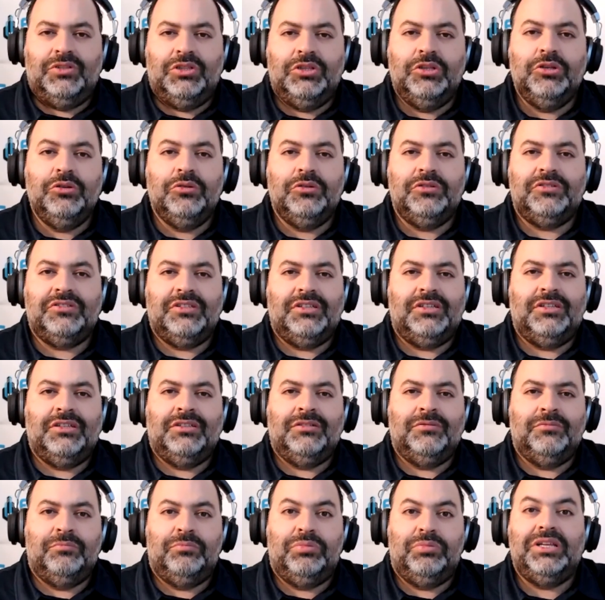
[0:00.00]

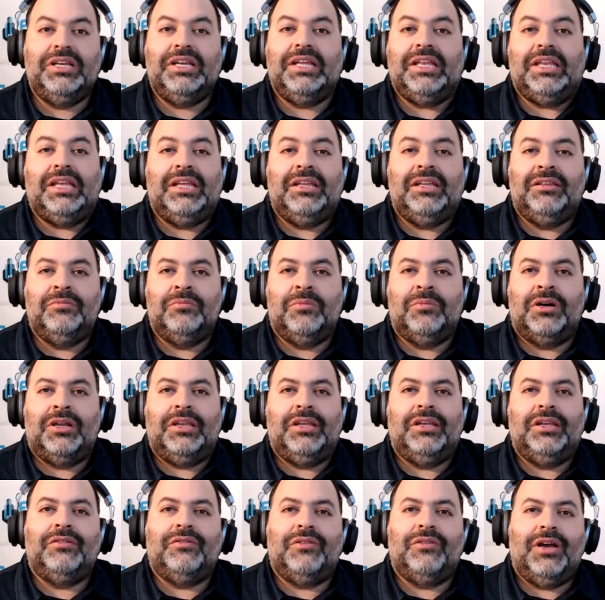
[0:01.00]
losing, bleeding
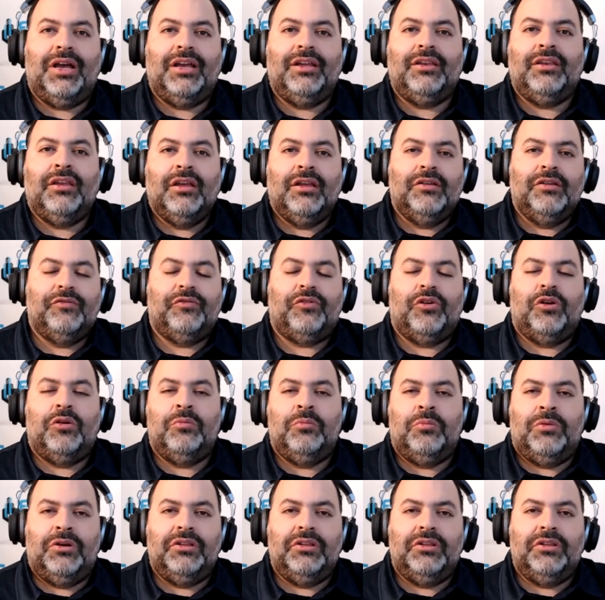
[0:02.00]
money, right? For a